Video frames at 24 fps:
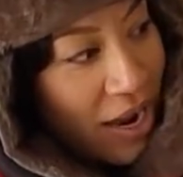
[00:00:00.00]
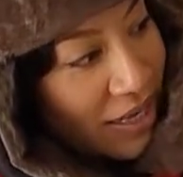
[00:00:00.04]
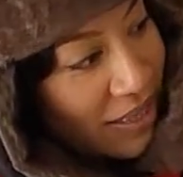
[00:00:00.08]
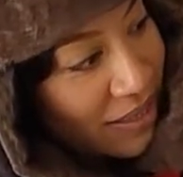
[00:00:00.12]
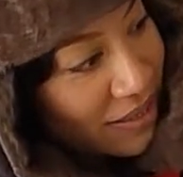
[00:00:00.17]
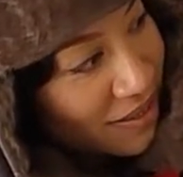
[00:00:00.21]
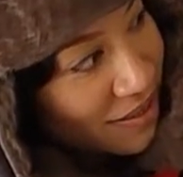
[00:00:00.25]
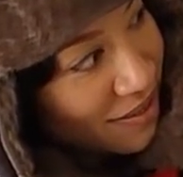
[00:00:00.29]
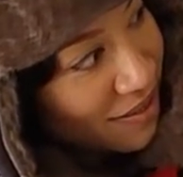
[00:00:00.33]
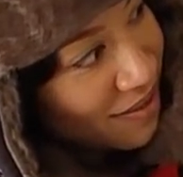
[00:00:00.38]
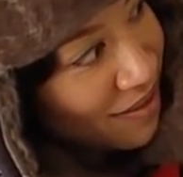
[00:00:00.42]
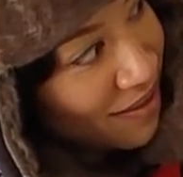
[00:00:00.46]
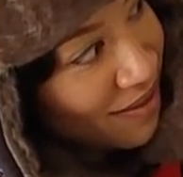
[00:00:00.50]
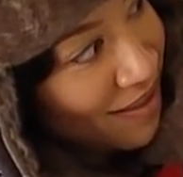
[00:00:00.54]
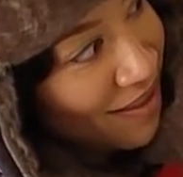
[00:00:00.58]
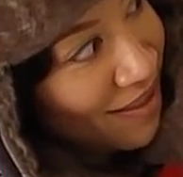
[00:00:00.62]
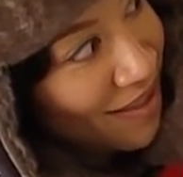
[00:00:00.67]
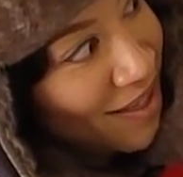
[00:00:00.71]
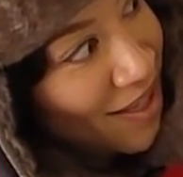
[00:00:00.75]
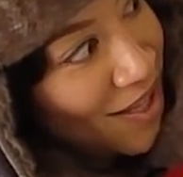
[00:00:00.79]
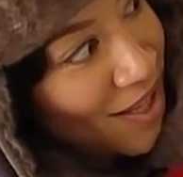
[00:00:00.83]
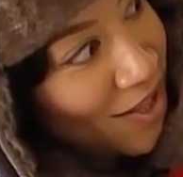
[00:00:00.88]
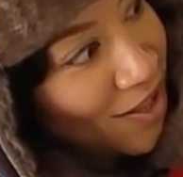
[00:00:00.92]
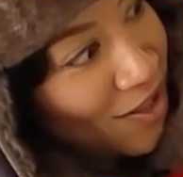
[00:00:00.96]
you weren't
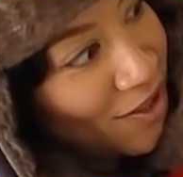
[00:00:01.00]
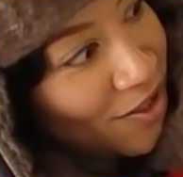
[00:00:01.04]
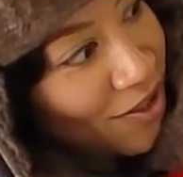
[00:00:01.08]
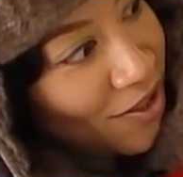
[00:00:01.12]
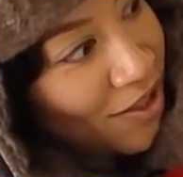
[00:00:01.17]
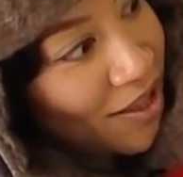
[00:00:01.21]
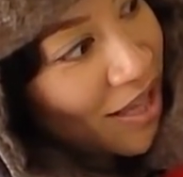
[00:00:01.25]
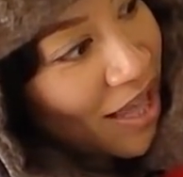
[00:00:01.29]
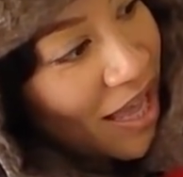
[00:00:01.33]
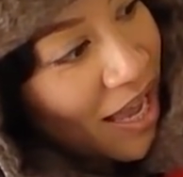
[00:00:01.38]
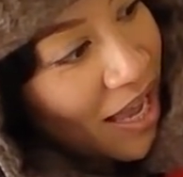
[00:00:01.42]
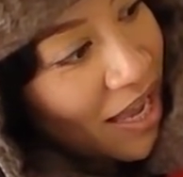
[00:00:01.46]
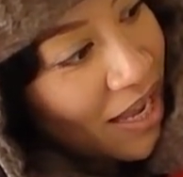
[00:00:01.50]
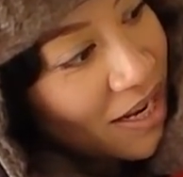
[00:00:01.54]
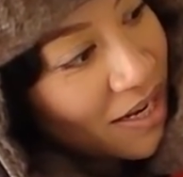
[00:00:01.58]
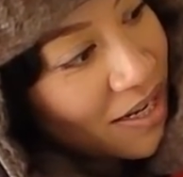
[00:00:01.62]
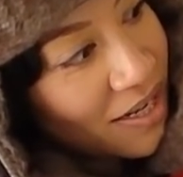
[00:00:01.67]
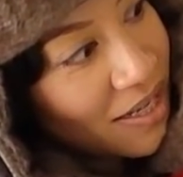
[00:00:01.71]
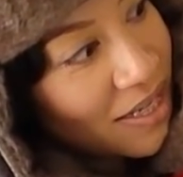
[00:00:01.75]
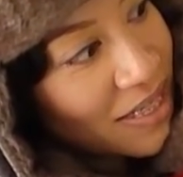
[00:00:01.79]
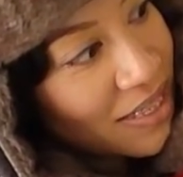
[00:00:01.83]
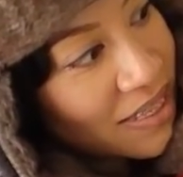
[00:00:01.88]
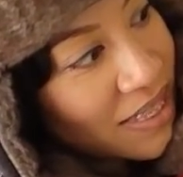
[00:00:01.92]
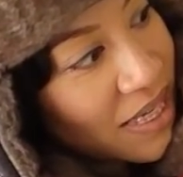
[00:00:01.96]
talking about picking your
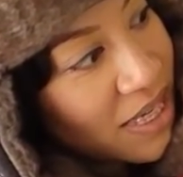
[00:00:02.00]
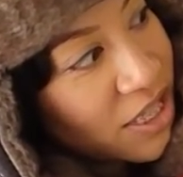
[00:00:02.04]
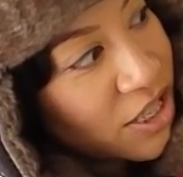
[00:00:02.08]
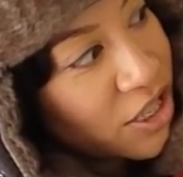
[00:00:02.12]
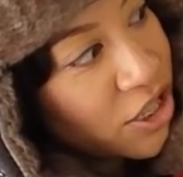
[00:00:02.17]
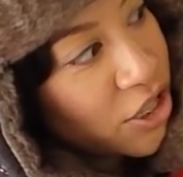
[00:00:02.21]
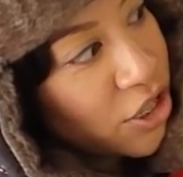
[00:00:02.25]
nose. It you says,